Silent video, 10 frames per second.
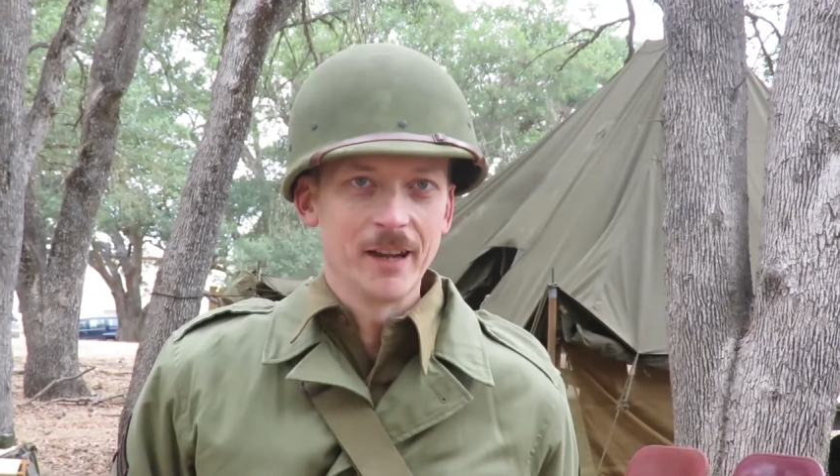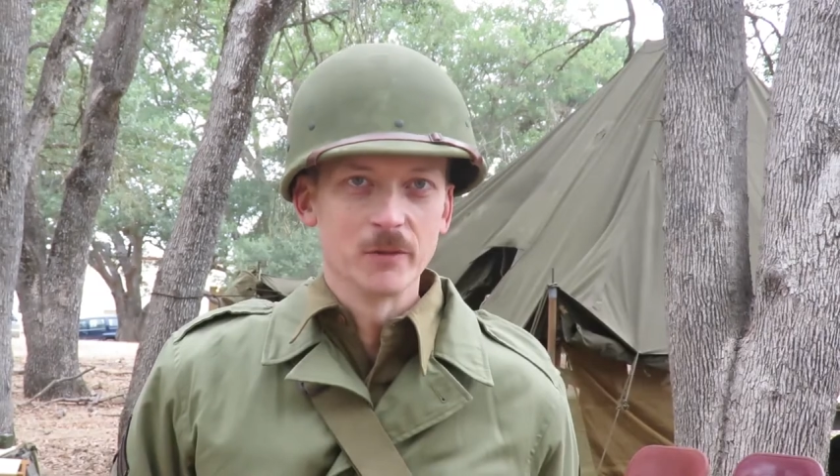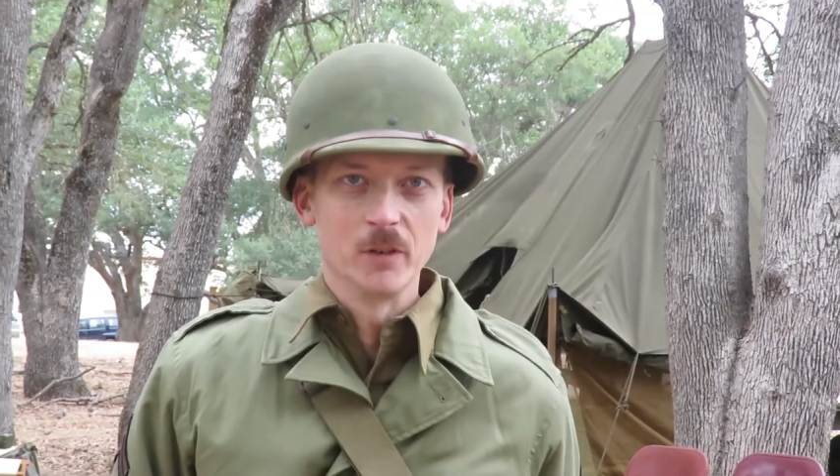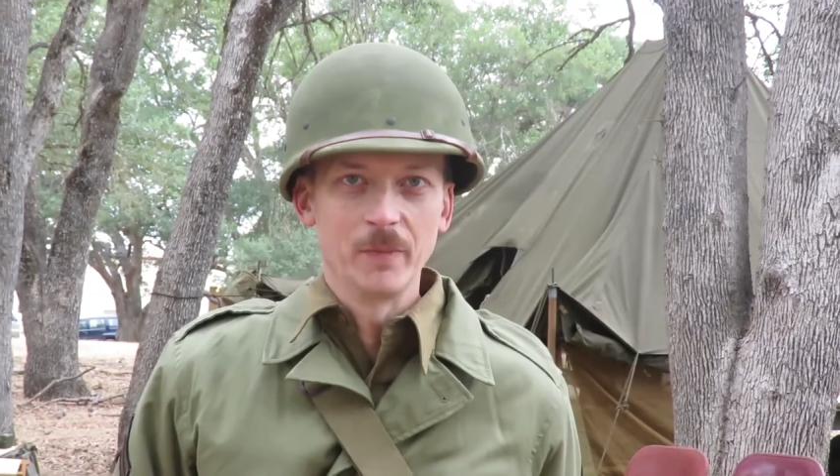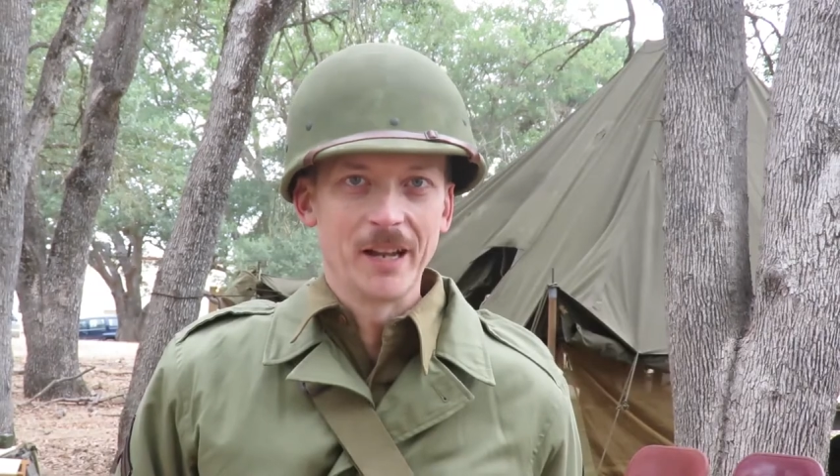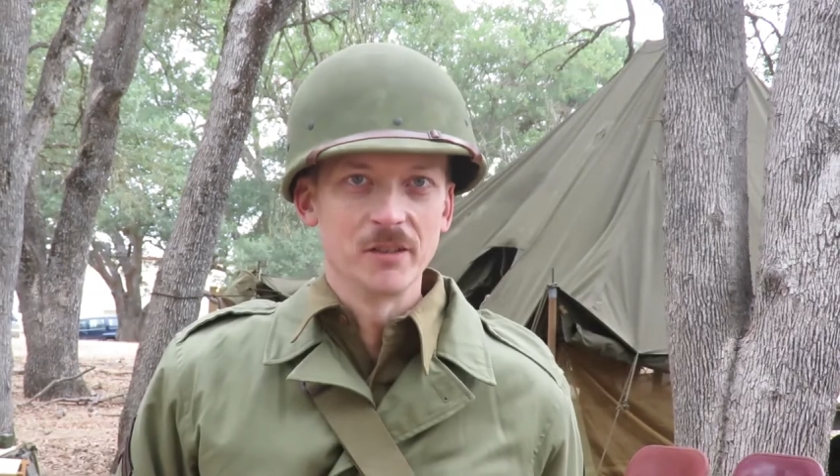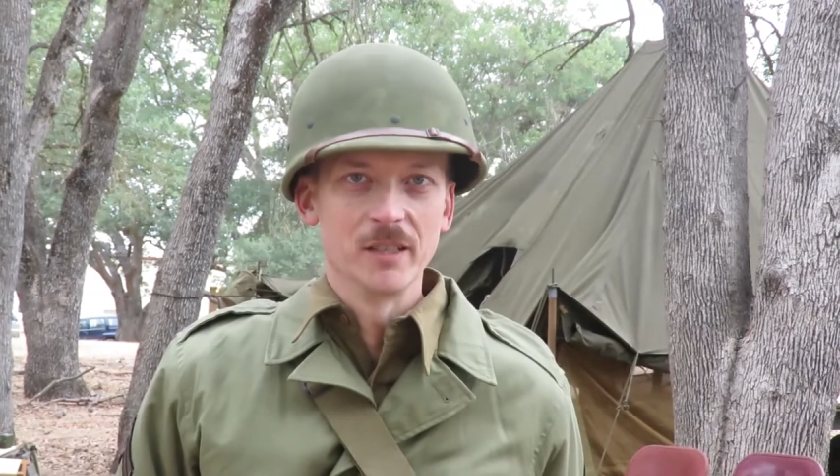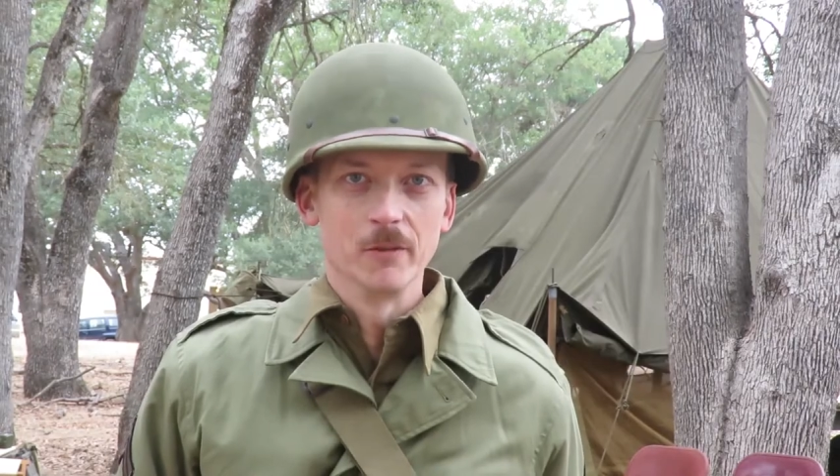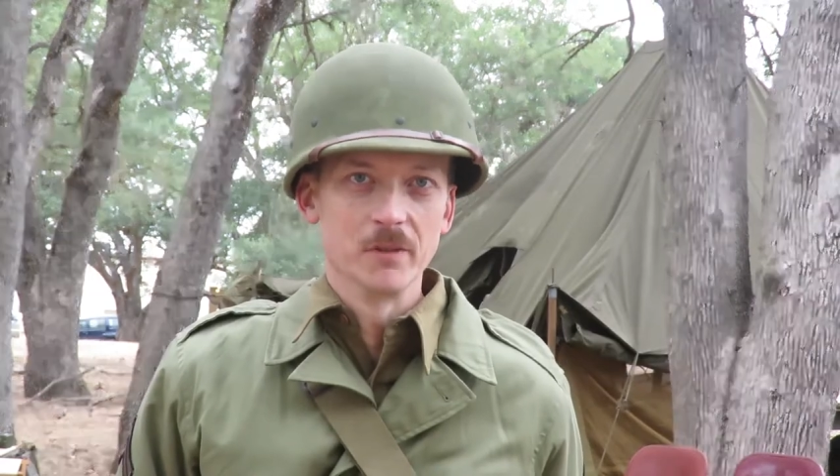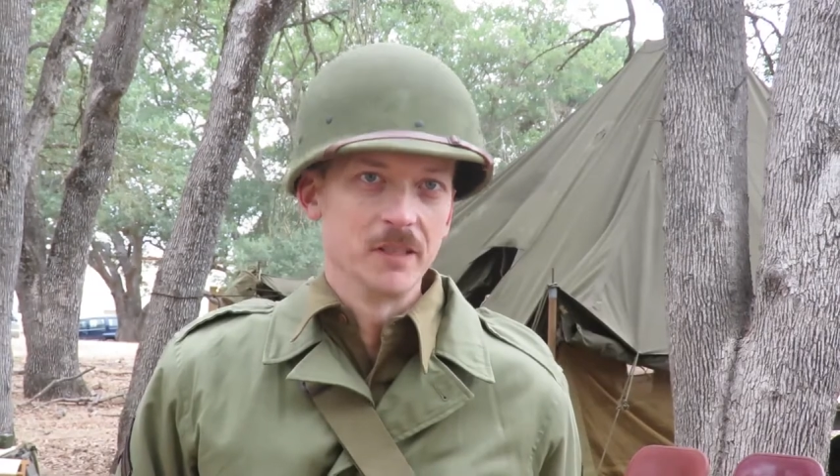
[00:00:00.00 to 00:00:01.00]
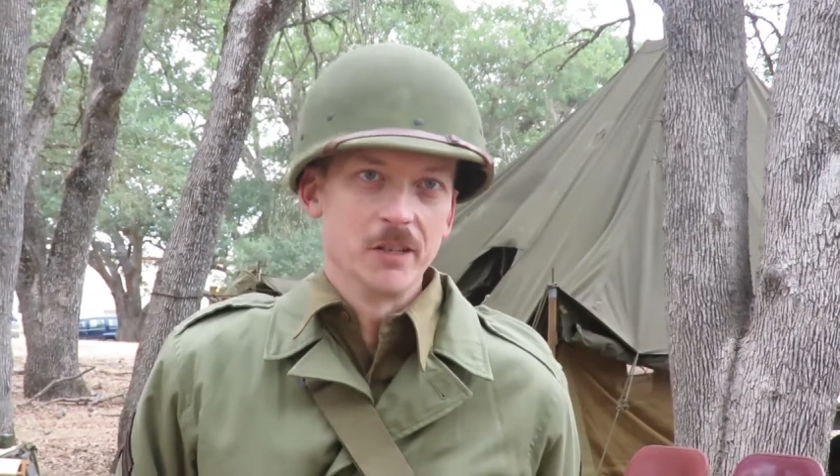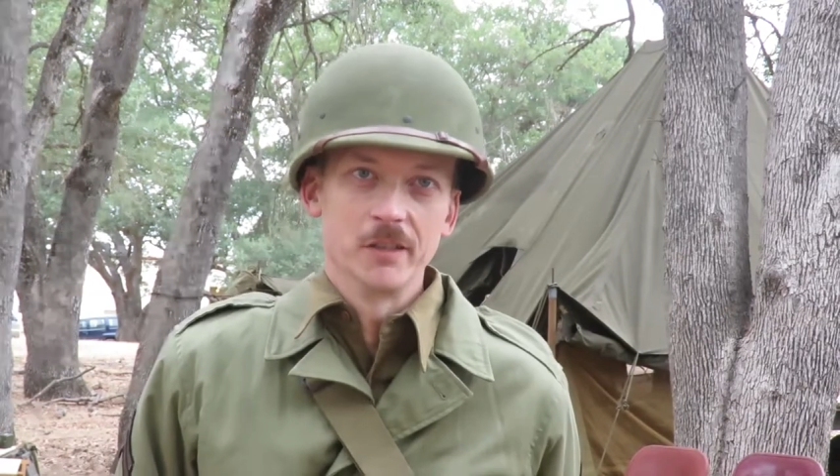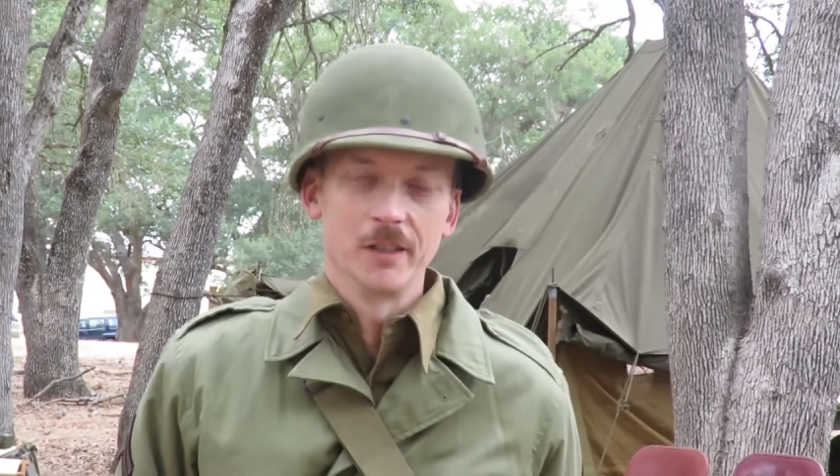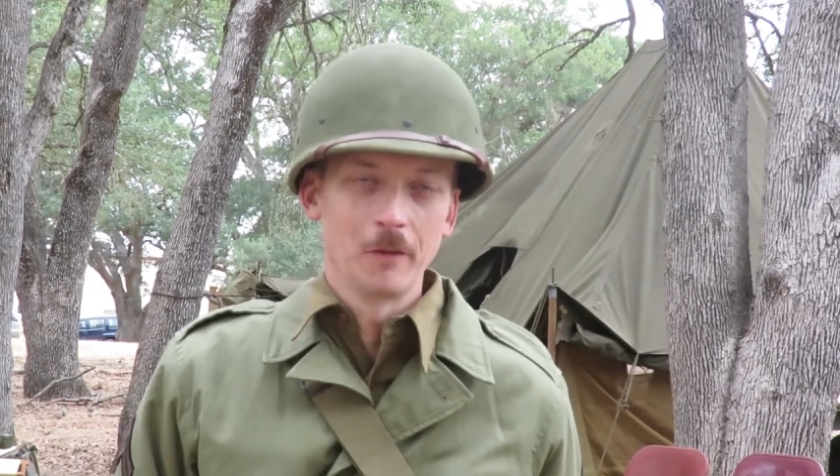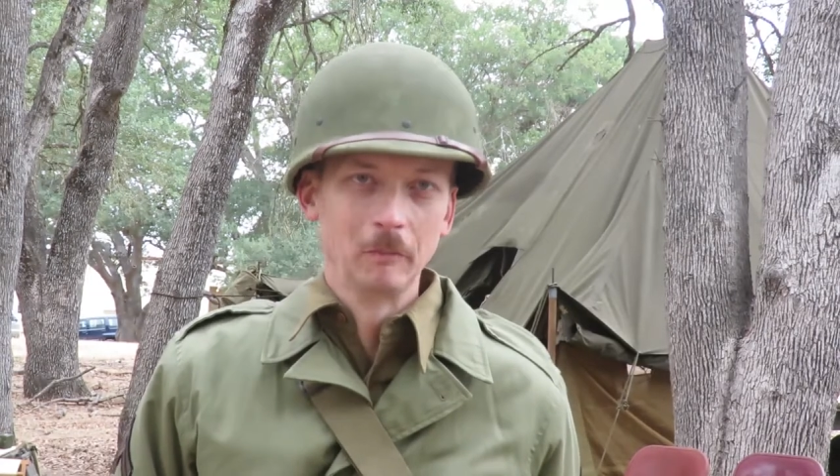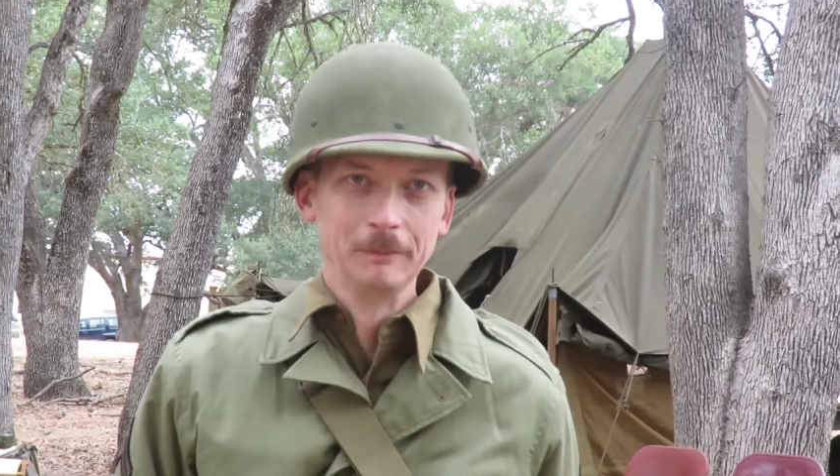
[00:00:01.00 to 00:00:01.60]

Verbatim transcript: guys wearing patches that were stationed here.